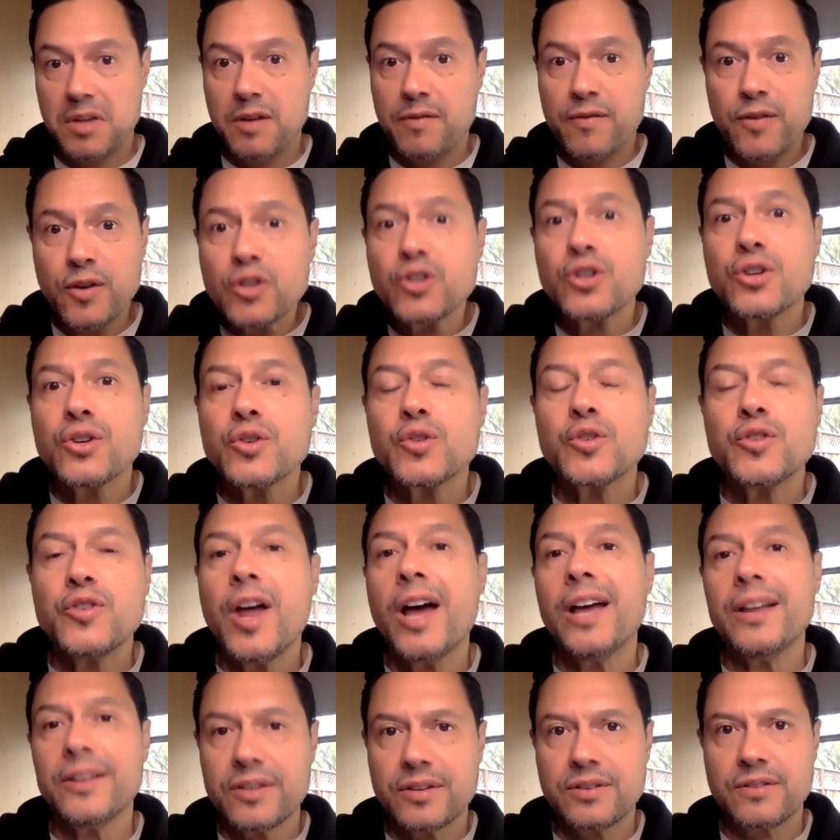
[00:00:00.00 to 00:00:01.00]
If you choose
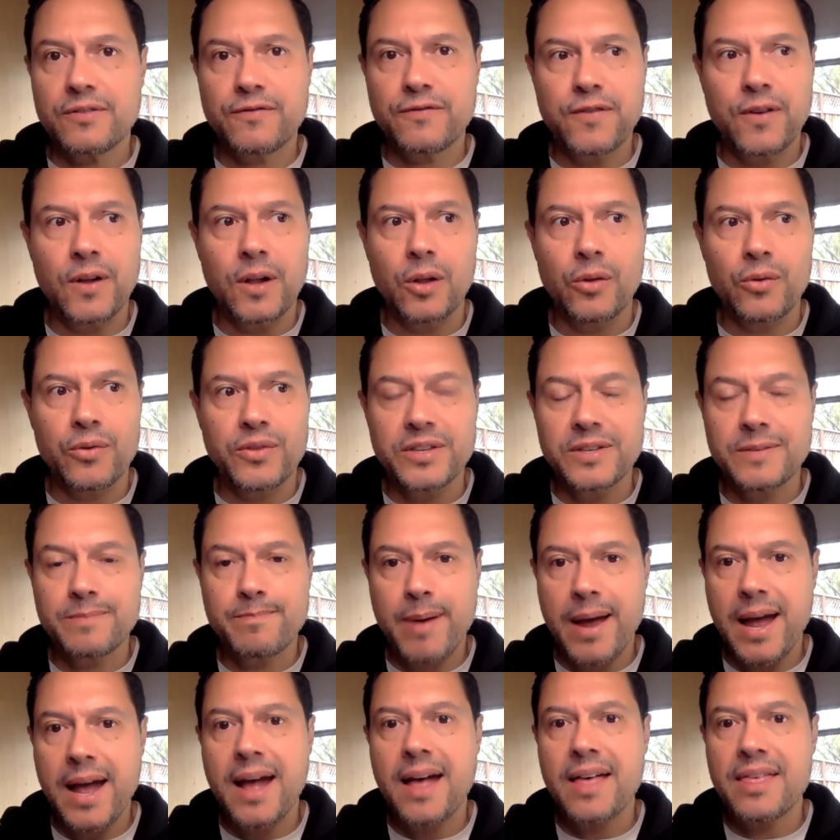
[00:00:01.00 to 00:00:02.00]
not to follow this
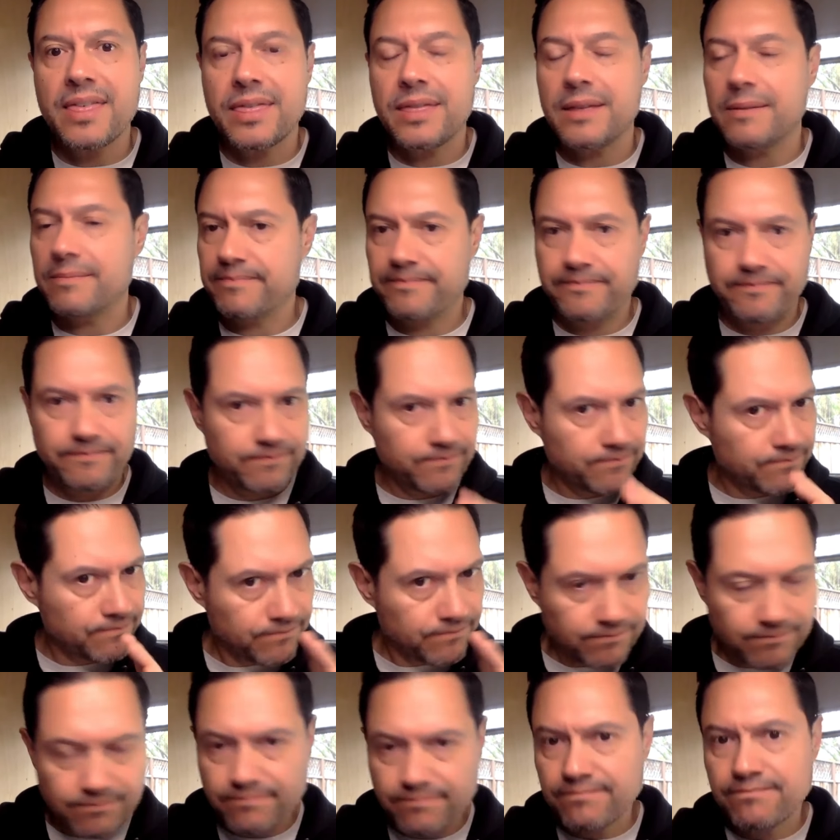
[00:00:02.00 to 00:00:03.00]
path,
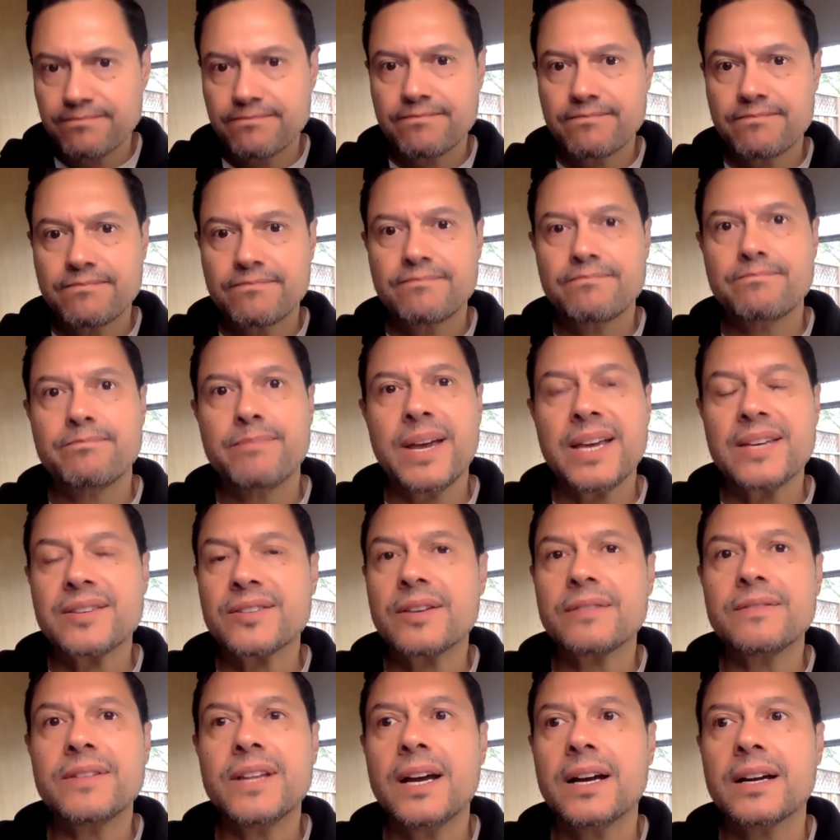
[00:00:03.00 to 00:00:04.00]

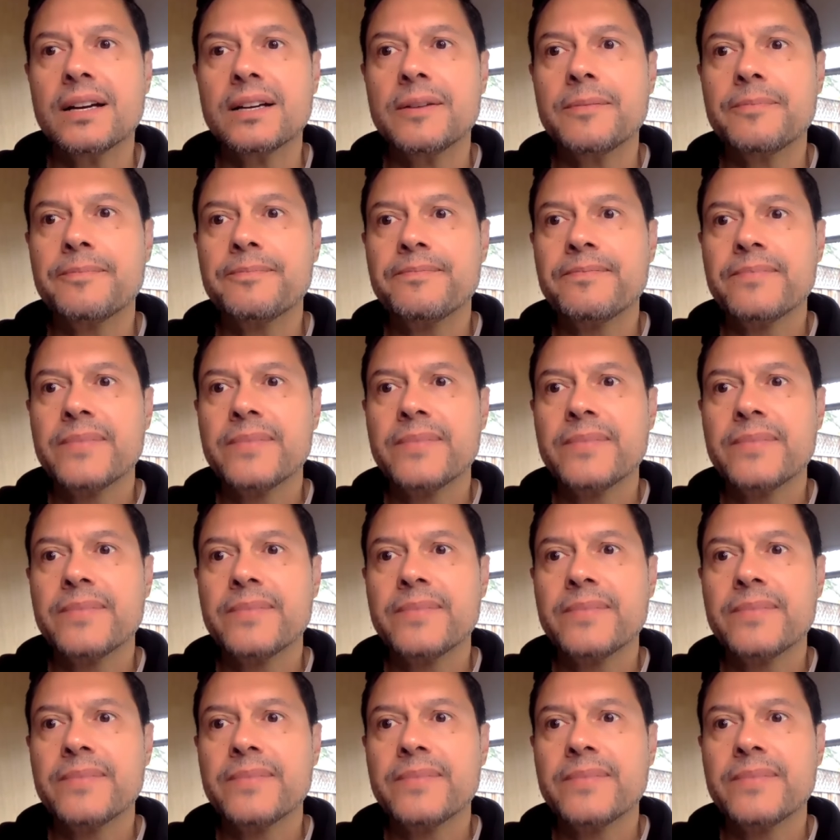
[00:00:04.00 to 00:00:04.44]
best of luck.